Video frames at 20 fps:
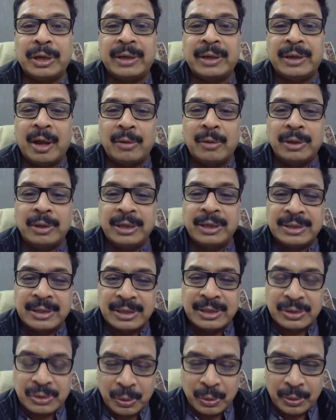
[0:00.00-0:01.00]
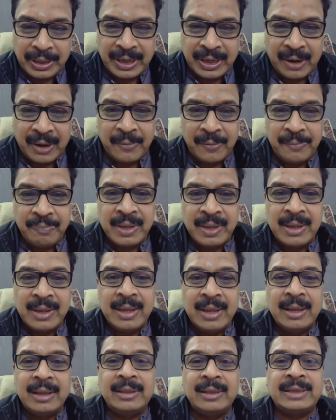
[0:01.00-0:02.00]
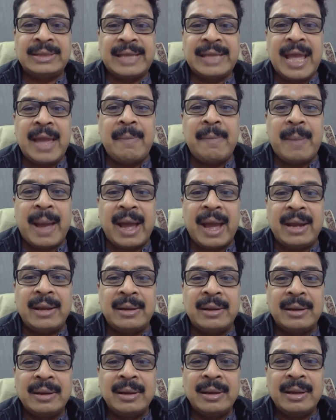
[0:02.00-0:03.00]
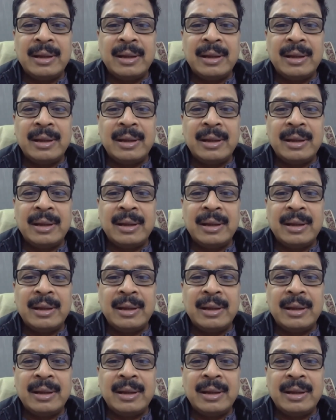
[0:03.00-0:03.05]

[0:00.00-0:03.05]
Now this is the story now. The same man,